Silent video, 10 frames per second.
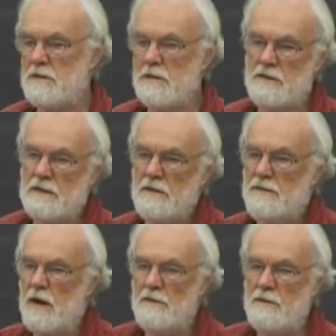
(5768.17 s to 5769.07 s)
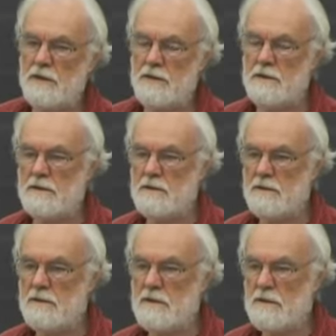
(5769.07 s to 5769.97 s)
is, is, say, five weeks.
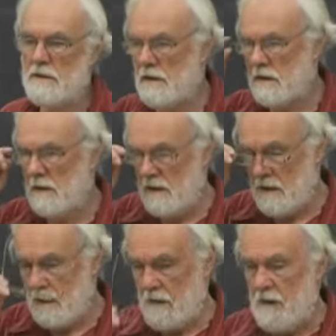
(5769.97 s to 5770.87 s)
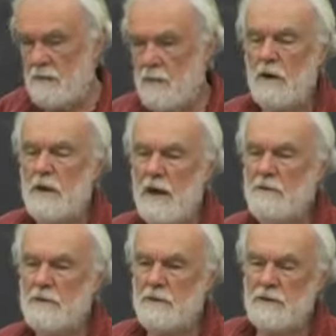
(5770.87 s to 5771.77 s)
But what
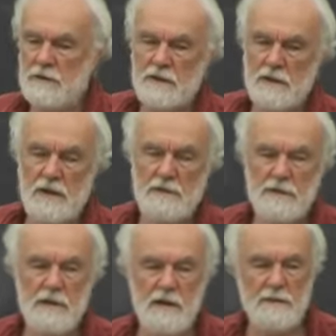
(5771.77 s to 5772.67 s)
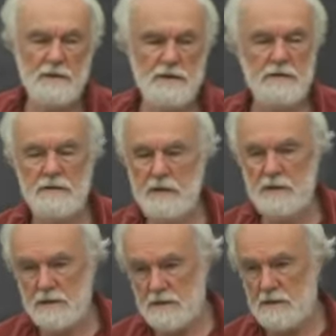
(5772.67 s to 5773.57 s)
happens when the turnover time is two
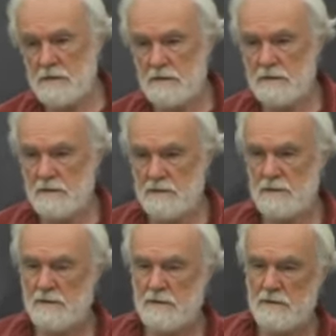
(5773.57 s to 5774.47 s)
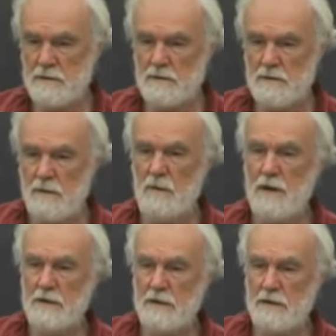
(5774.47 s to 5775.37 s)
years or
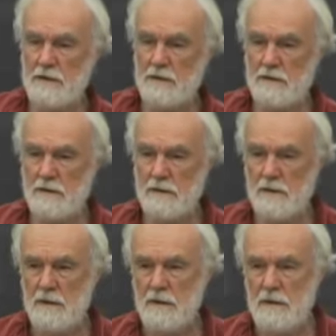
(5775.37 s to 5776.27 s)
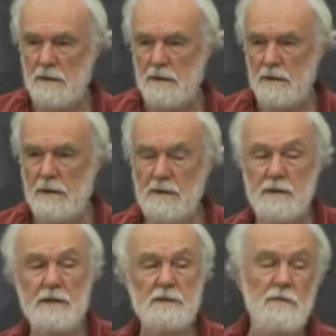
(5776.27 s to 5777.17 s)
one year? then
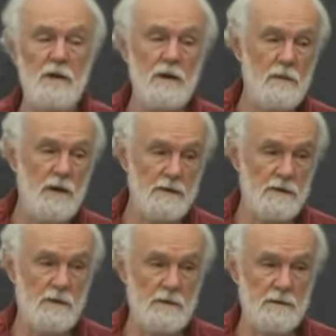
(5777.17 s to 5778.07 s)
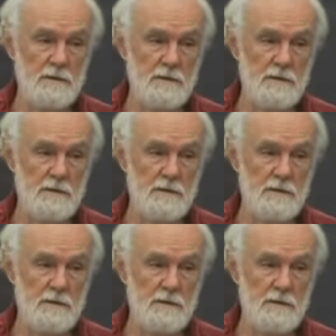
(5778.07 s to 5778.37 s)
this doesn't work well at all.